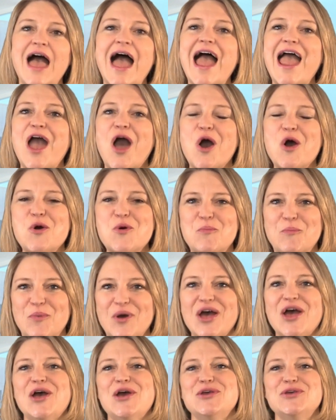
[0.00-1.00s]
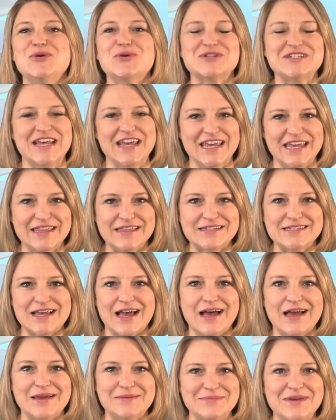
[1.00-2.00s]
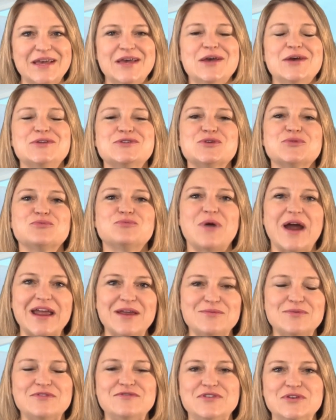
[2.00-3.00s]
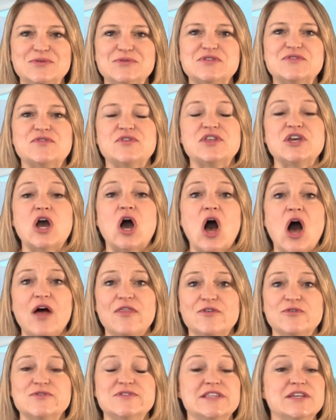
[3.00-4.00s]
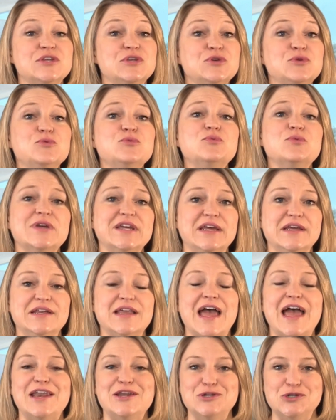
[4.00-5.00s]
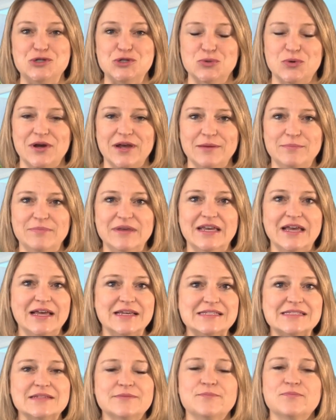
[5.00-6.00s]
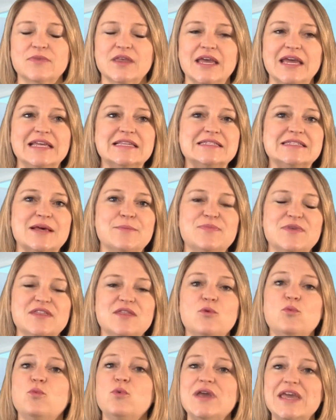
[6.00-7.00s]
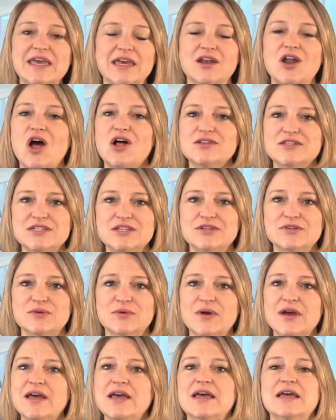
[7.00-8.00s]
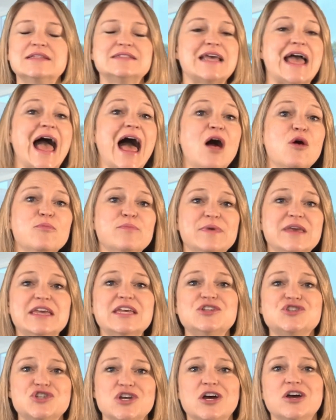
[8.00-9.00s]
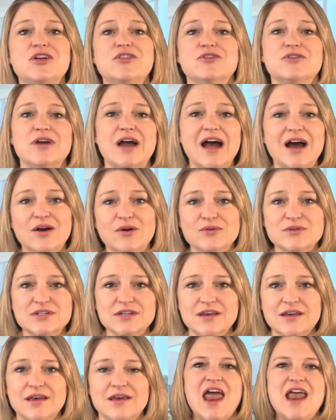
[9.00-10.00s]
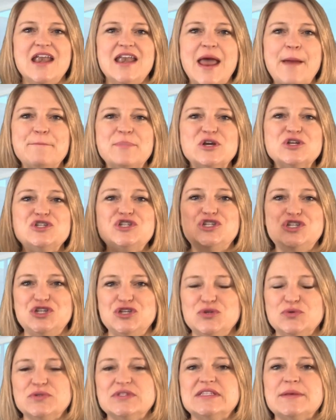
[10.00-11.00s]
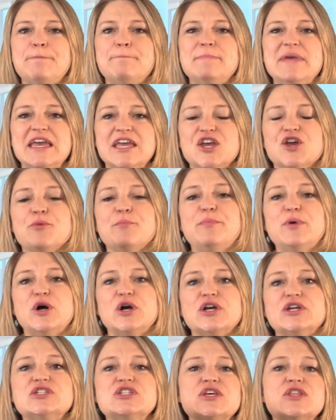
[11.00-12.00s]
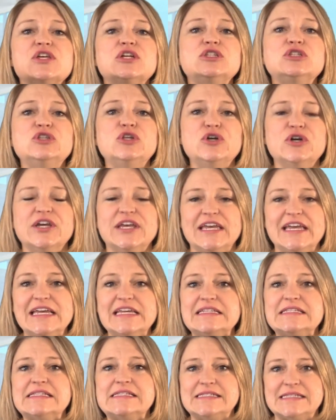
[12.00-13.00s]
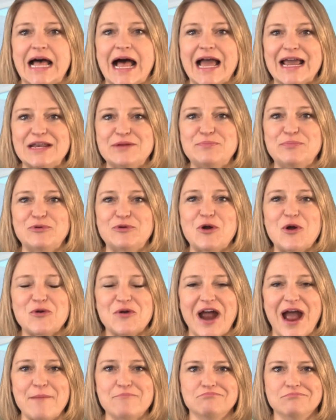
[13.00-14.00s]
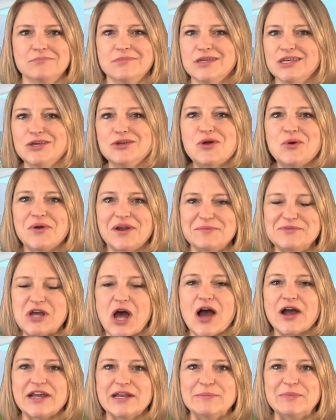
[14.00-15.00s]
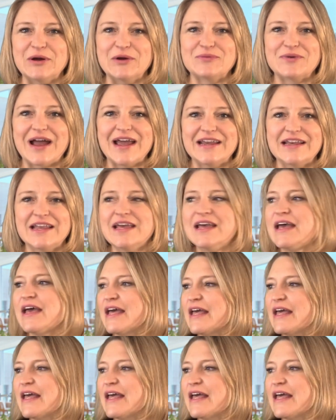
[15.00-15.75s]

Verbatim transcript: I hope you're taking the time to write reviews for the authors that you read and enjoy because it's something that we can all do to help each other out. Number two, submit your book to the Look Inside program. You know what I'm talking about, right?